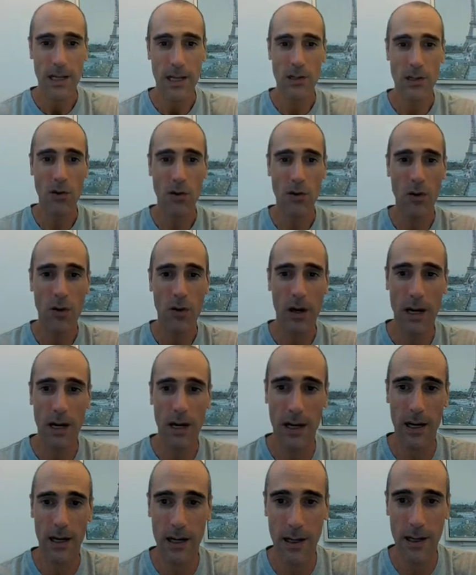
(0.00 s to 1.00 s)
So
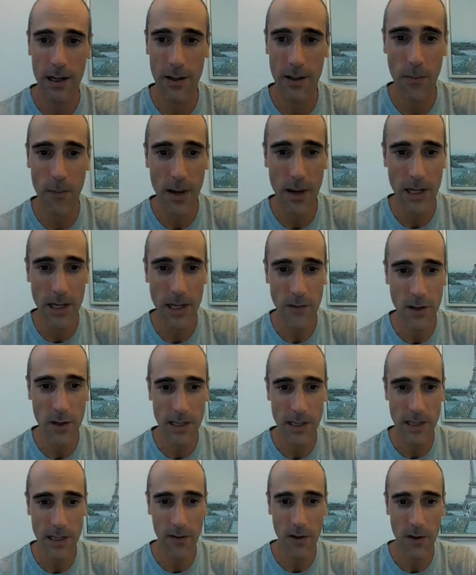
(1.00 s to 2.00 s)
uh, the page of the
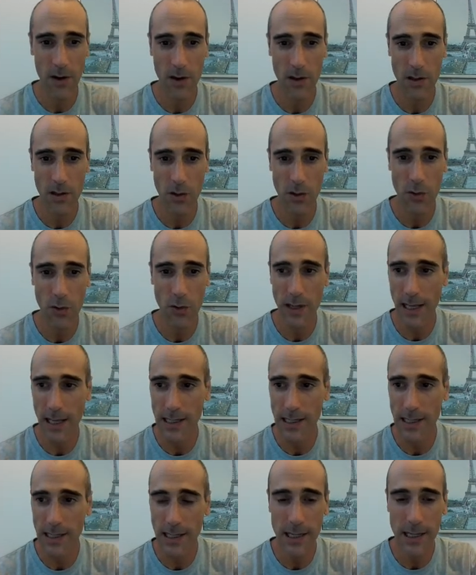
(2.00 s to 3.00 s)
server, so you
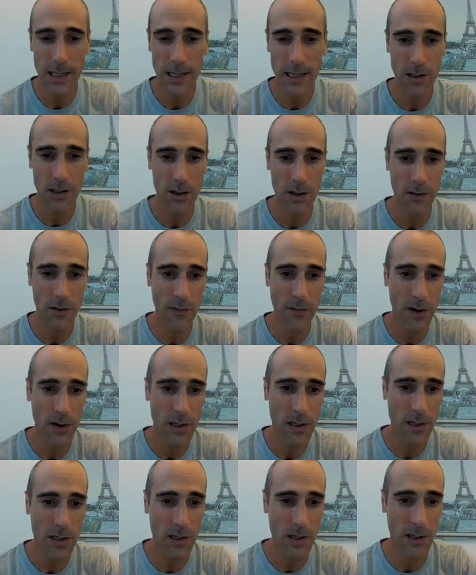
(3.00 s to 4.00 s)
can see the
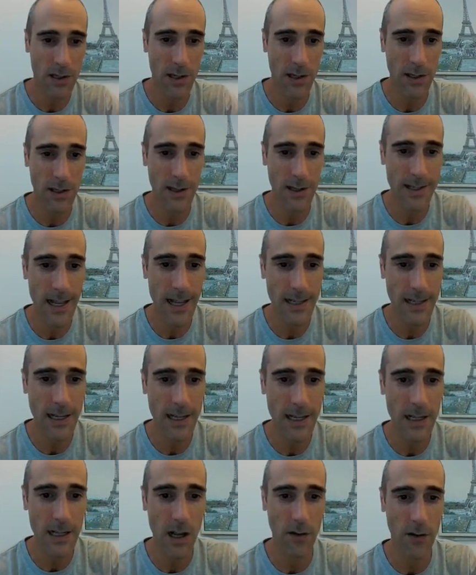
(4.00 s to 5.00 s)
first, the, the
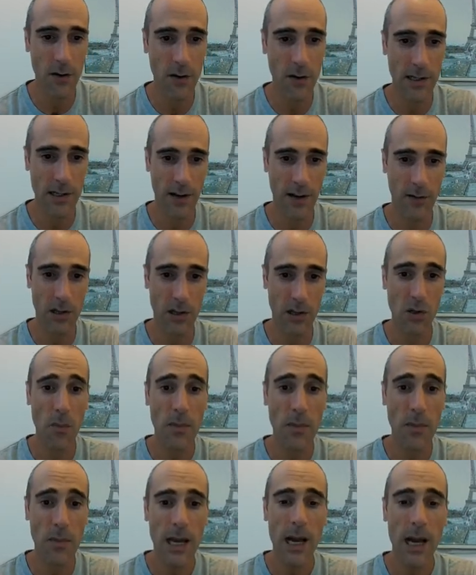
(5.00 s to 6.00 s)
setting of the server. So
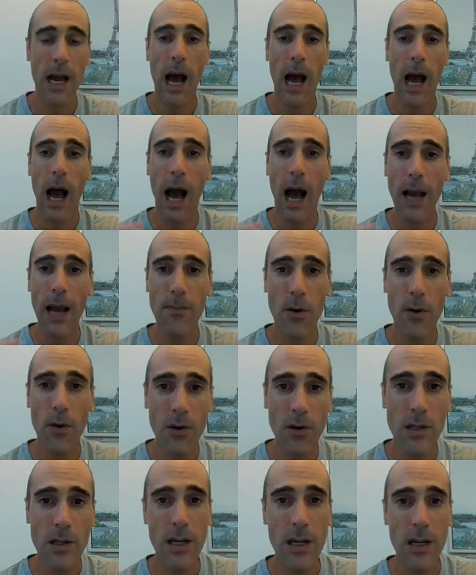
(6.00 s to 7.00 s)
me, I
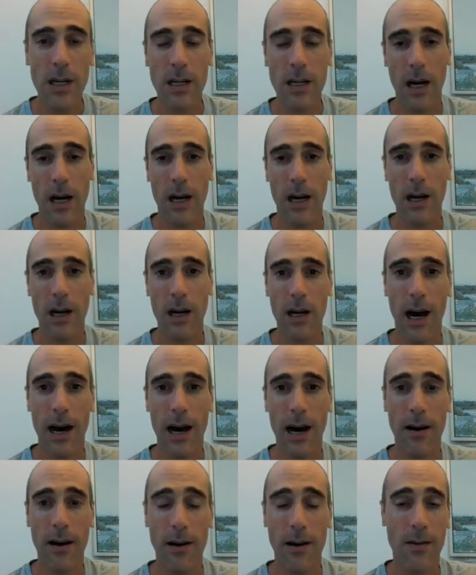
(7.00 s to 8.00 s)
bought uh,
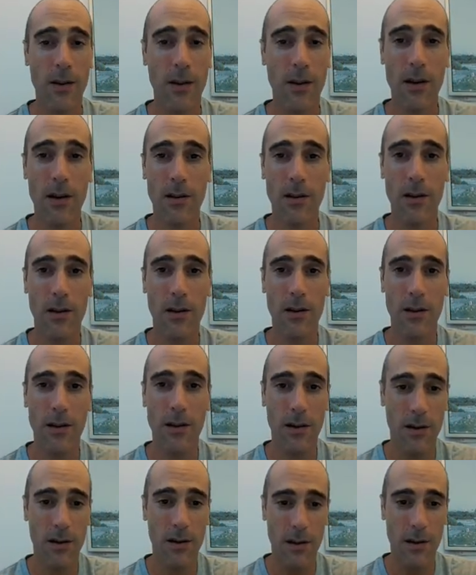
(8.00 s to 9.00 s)
uh, the, the,
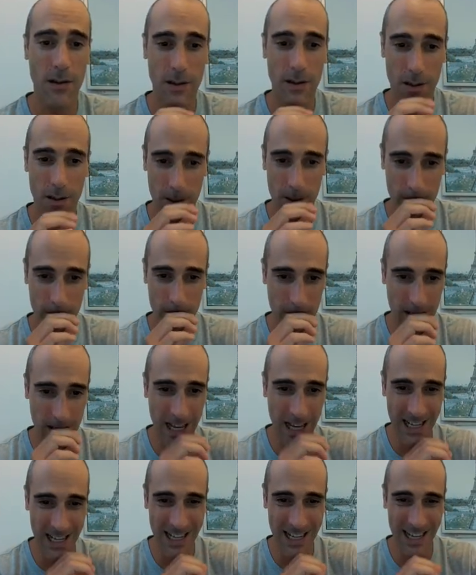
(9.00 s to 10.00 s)

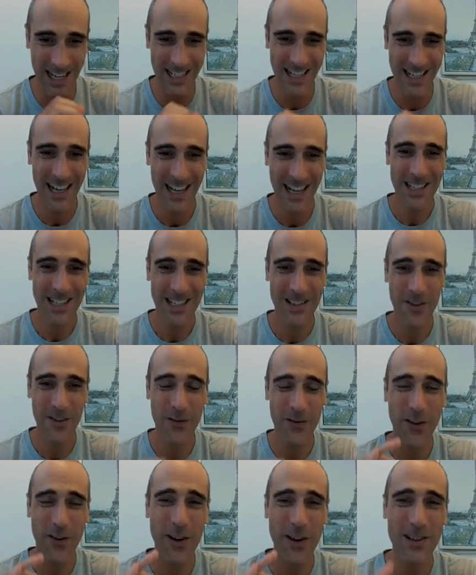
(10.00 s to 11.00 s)
the, the, the
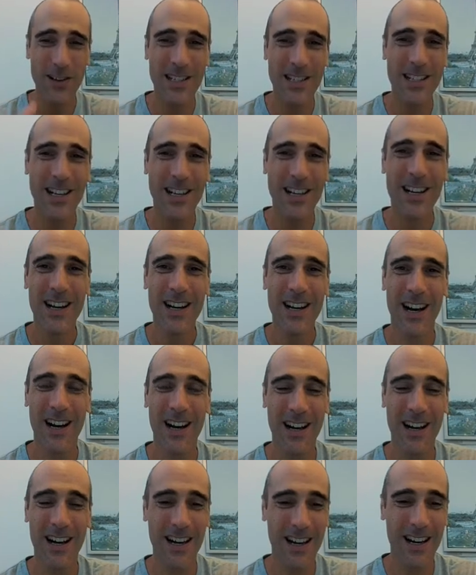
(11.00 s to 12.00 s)
first,
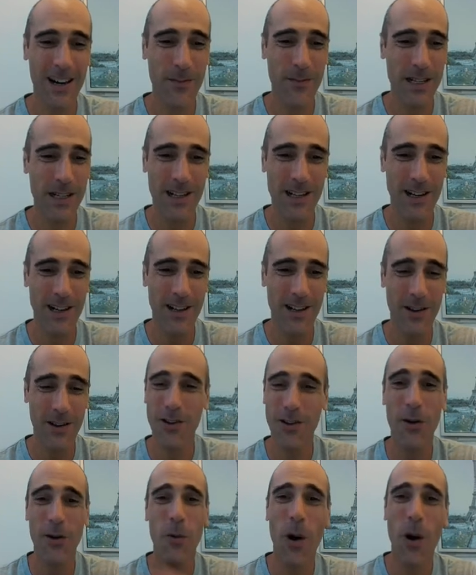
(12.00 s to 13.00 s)
uh, I mean the,
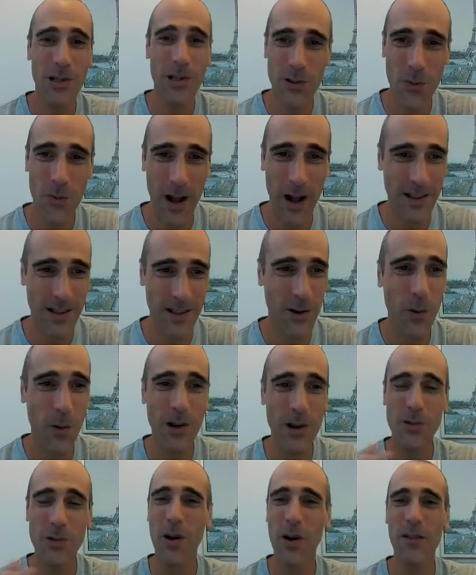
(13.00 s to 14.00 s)
the, the worst one, the
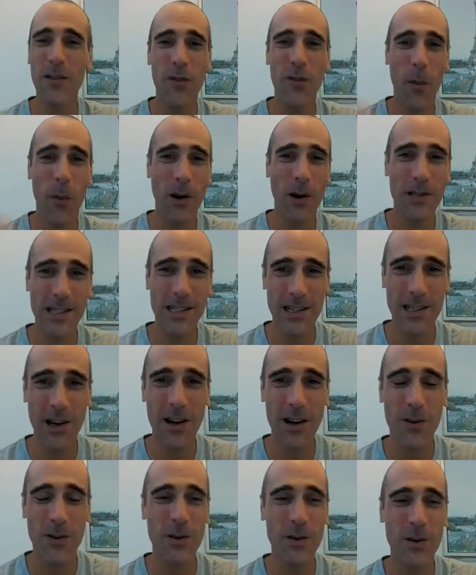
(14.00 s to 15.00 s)
worst one from
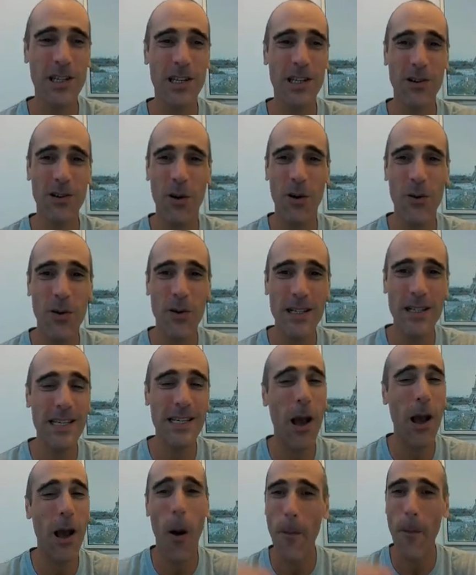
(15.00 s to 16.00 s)
Hostinger, which is
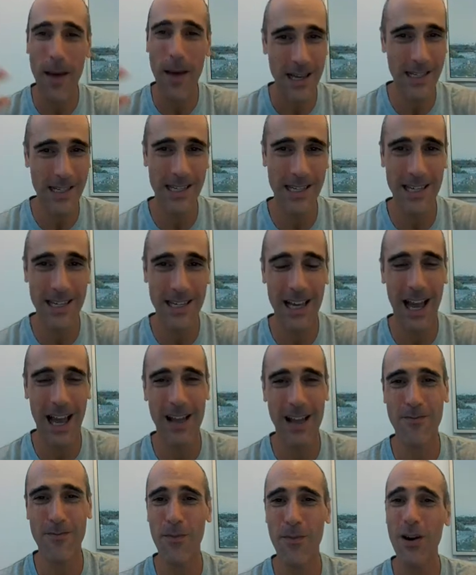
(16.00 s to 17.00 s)
already amazing
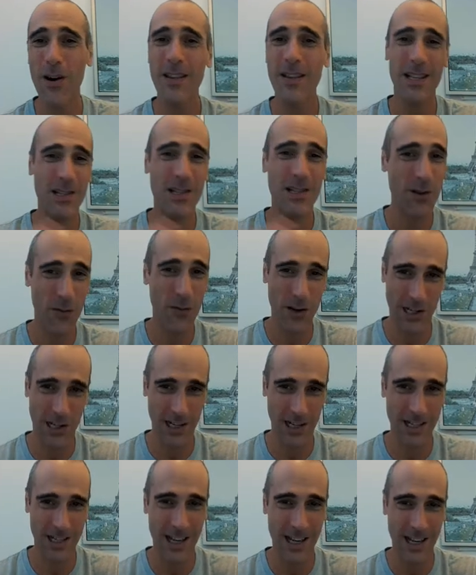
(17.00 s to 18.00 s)
and more than
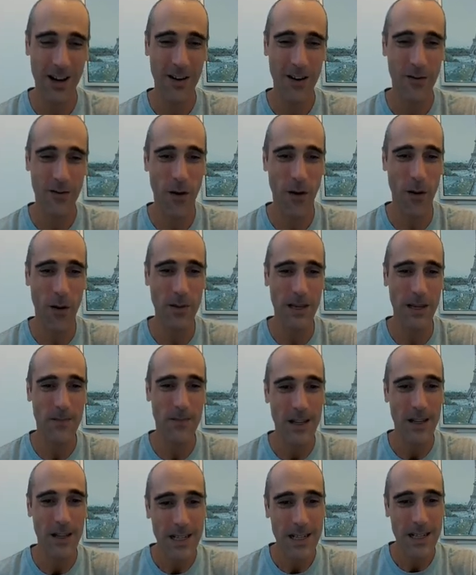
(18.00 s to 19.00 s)
sufficient for me.
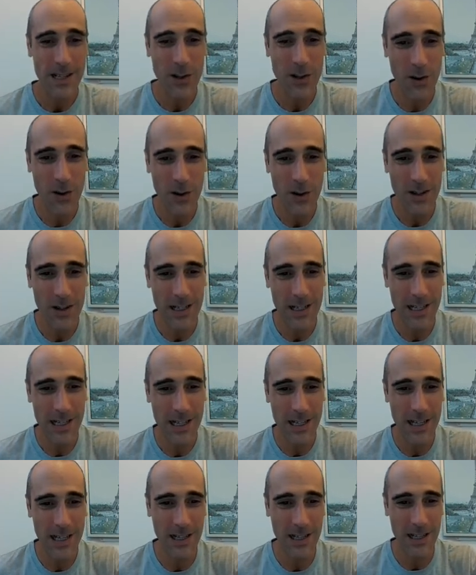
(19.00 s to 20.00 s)
So
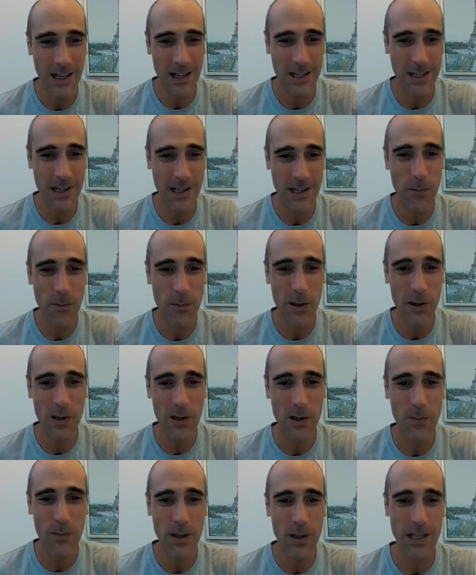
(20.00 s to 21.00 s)
this is, uh, the CPU
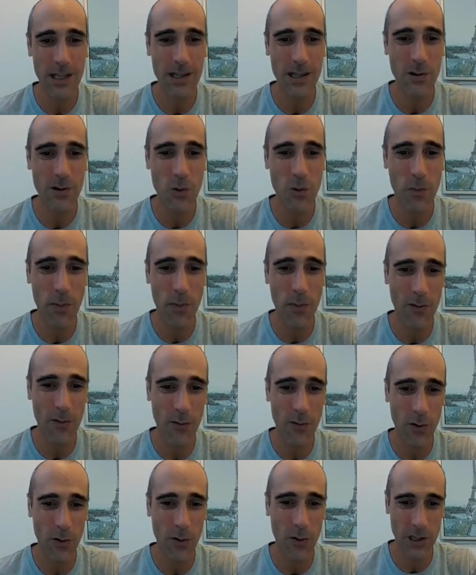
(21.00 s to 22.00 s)
speed is 2.4
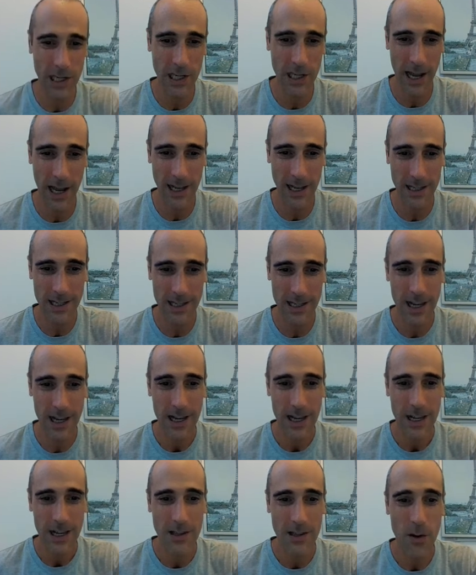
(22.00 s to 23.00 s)
gigahertz.
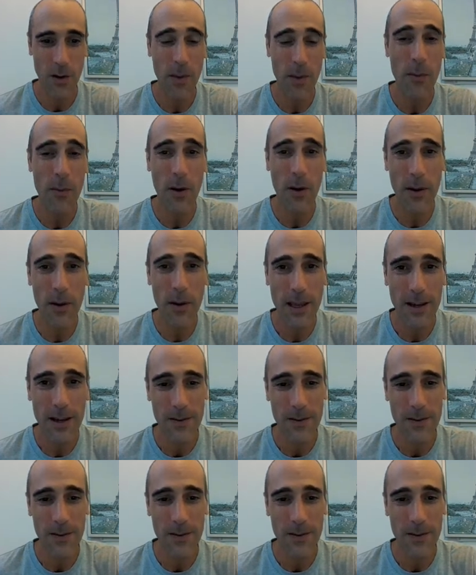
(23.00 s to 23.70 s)
The memory